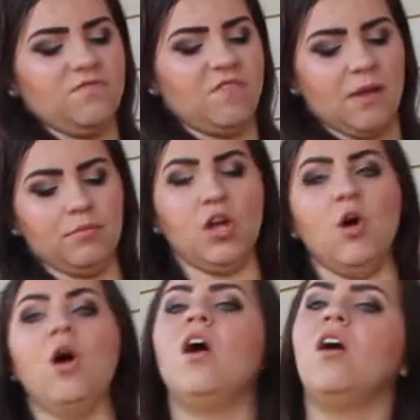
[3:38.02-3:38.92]
Five
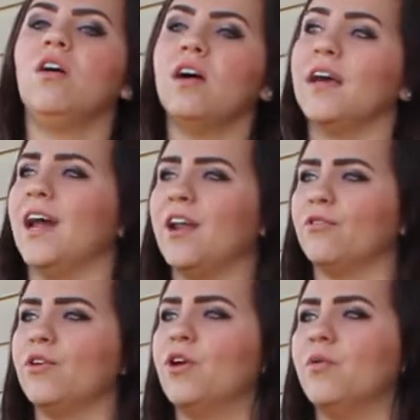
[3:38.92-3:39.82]
Below haul, and I
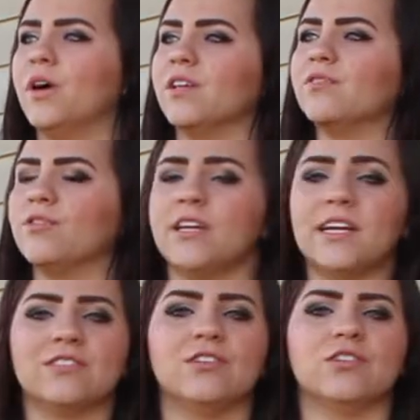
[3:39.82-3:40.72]
don't know what is for
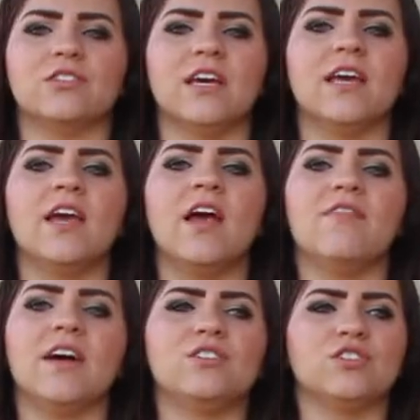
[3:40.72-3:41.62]
next Thursday.
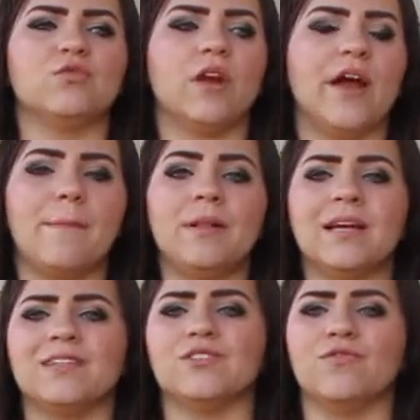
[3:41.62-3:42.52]
That's just what I have
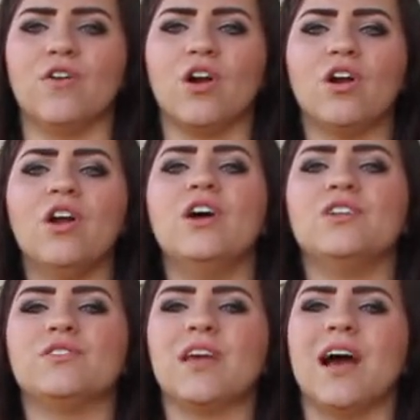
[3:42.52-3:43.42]
planned so far.
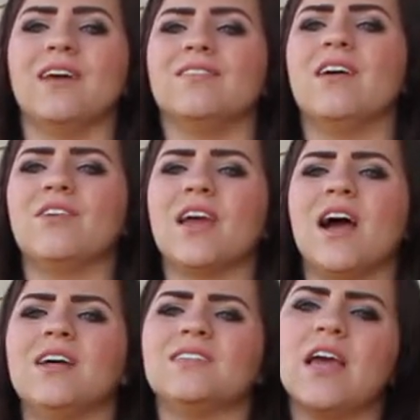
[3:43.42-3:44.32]
So yeah, I love you
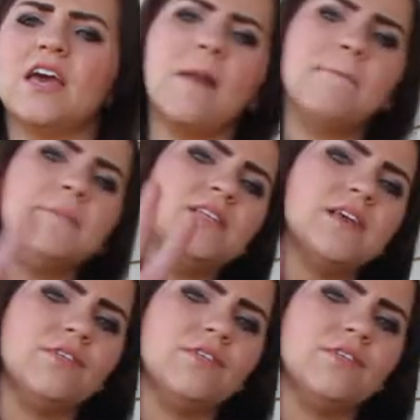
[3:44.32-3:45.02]
guys, and peace